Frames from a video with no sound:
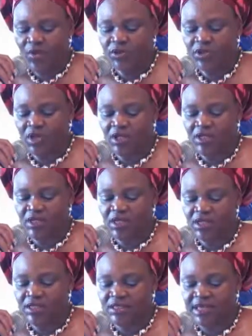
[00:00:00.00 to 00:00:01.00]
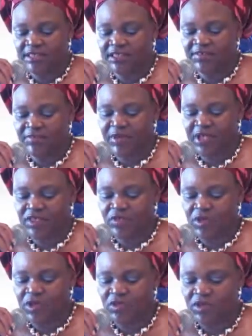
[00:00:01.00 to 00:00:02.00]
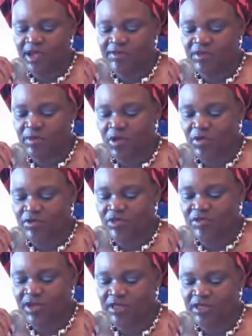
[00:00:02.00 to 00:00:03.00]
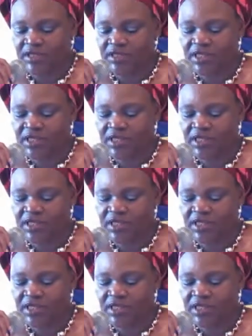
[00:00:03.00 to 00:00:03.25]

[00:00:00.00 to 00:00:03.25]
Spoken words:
With all these achievements, we also have some constraints,